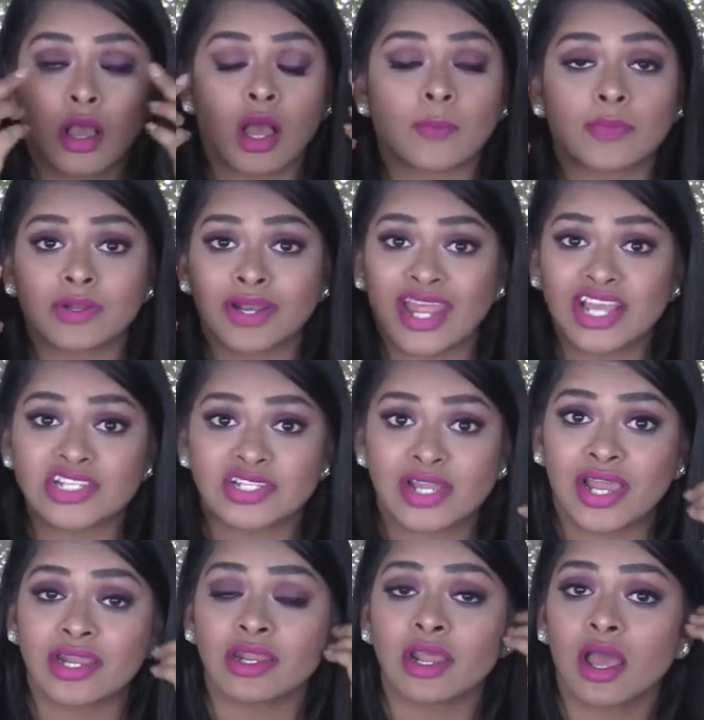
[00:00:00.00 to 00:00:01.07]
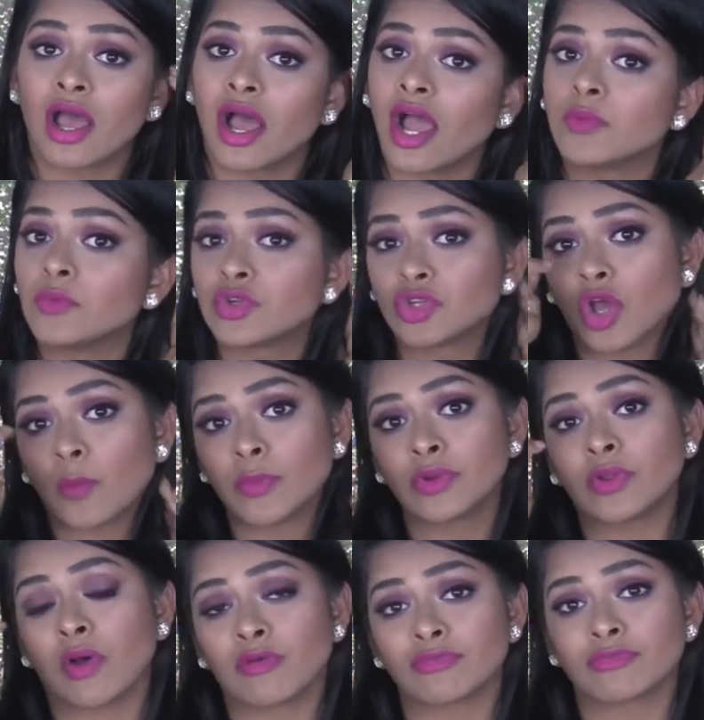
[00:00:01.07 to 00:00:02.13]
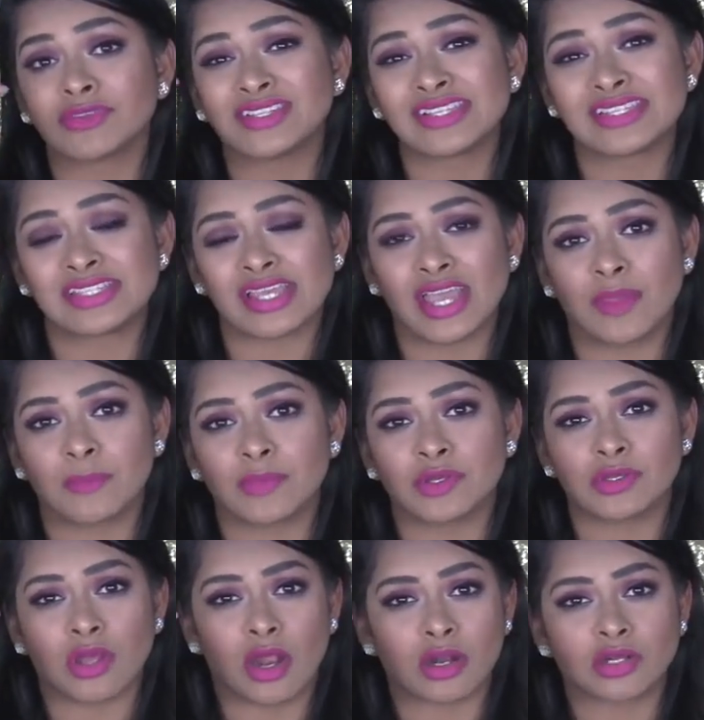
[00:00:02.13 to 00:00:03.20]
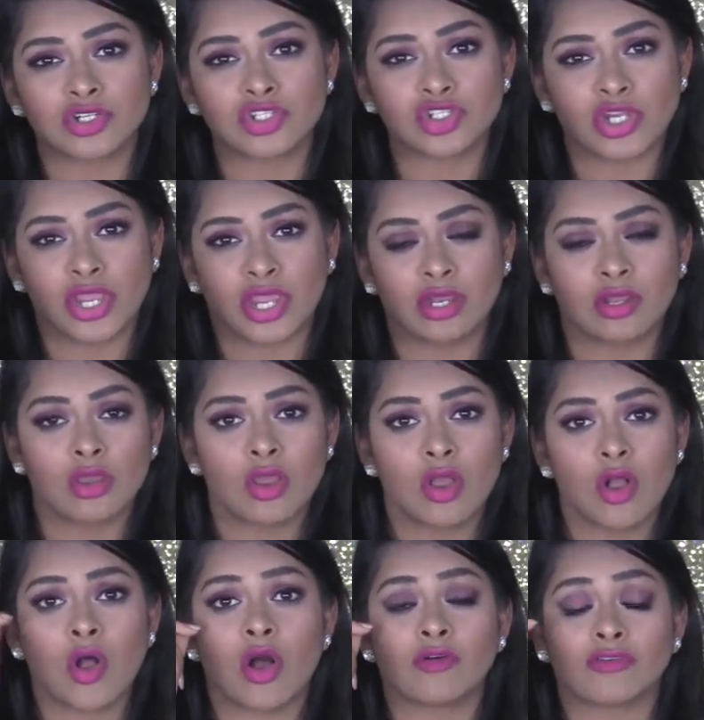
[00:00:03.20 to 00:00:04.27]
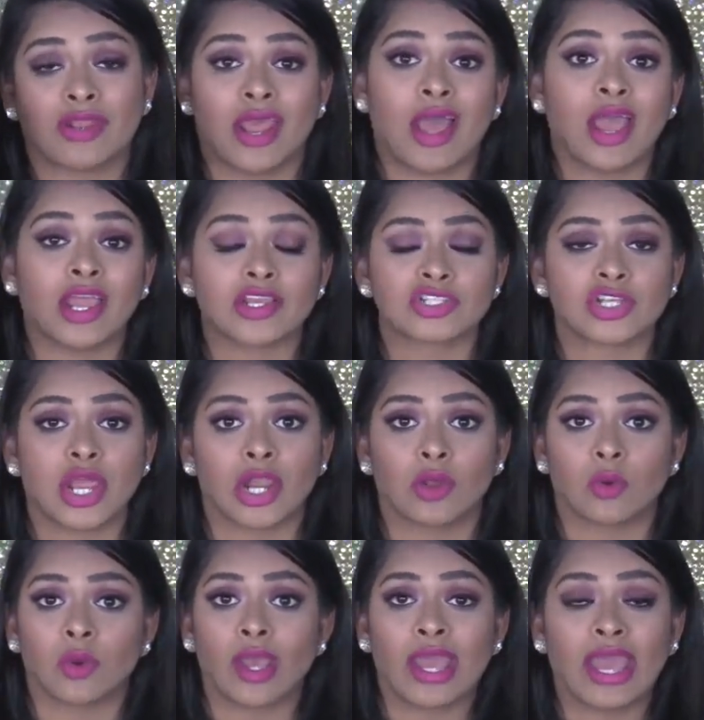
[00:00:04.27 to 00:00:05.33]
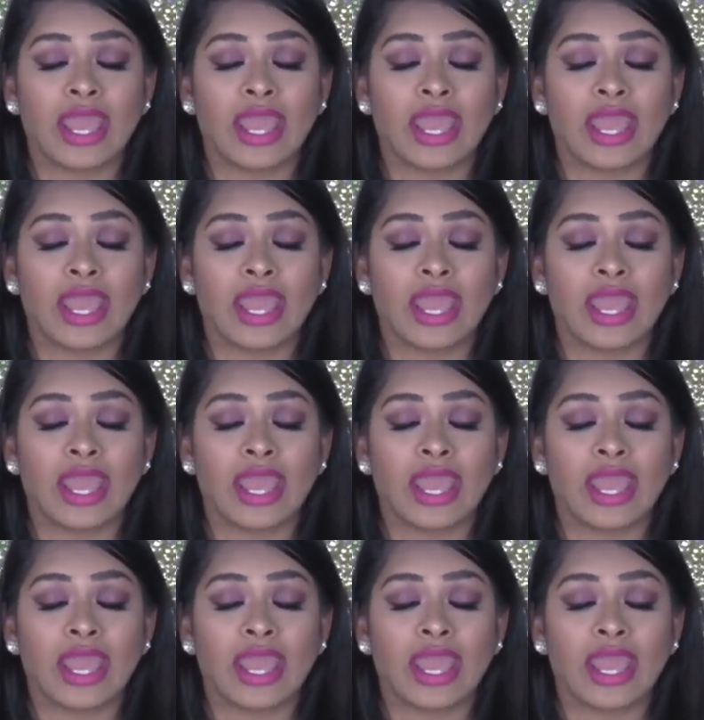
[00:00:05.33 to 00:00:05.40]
upper lash line, I would top it off with the same dark shade of an eyeshadow,